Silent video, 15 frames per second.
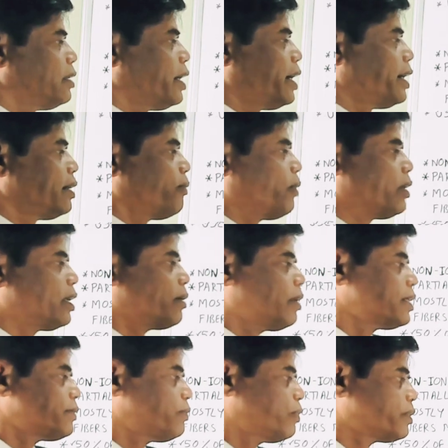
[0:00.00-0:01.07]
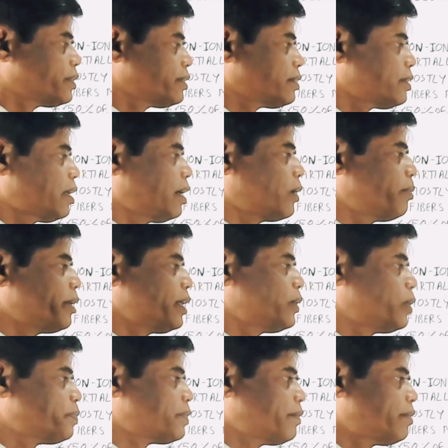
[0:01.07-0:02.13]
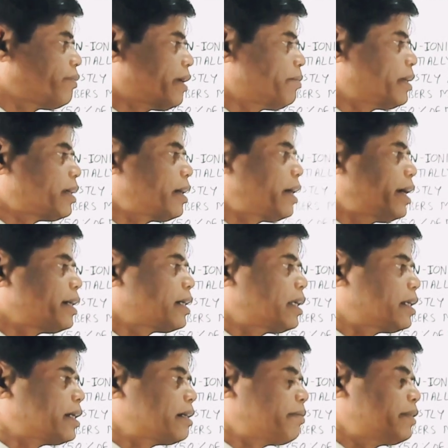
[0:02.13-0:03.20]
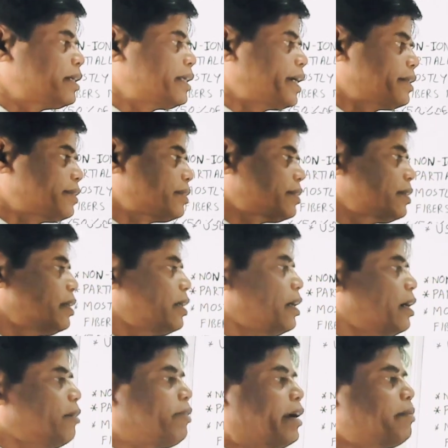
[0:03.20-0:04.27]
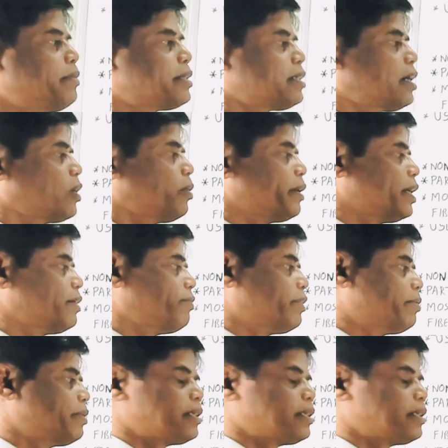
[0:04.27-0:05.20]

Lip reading: And van der Waals process, aromatic groups of the fiber and colorant of the dyes. Fibers, aromatic